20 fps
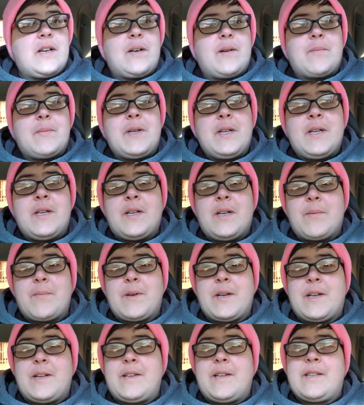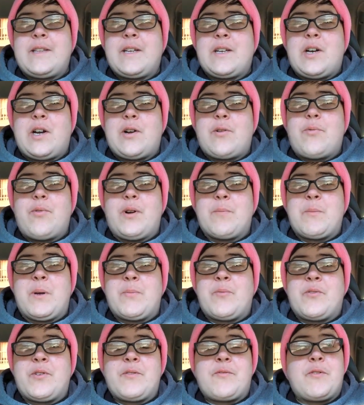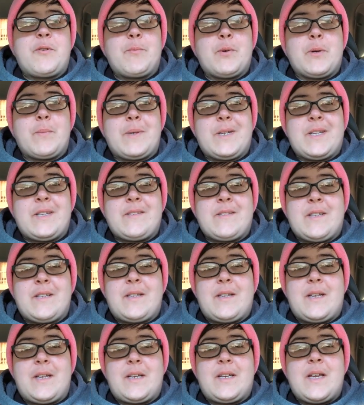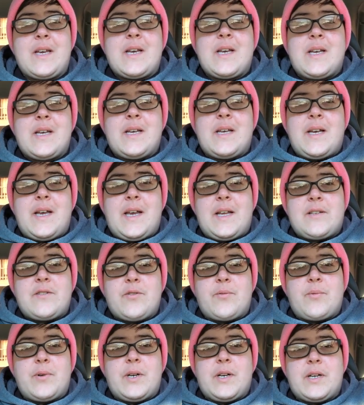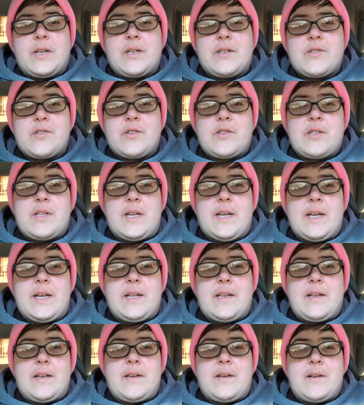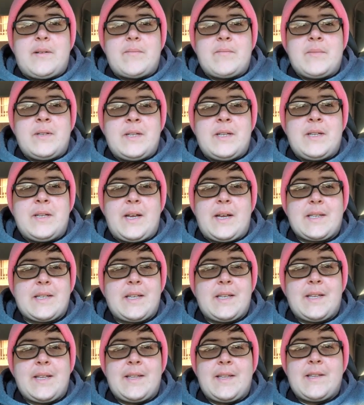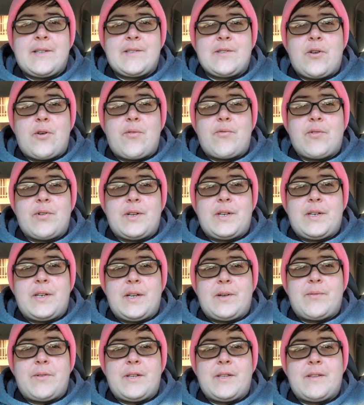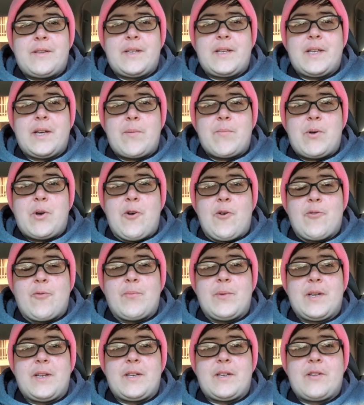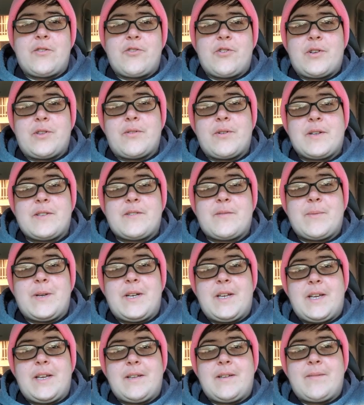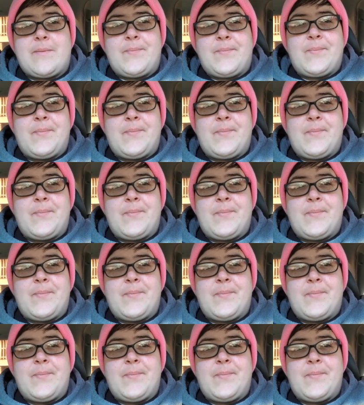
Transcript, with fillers: um, I'm gonna let the car warm up for a few more minutes and then head to work so that um, I can get this over and done with and come home and enjoy the rest of my day.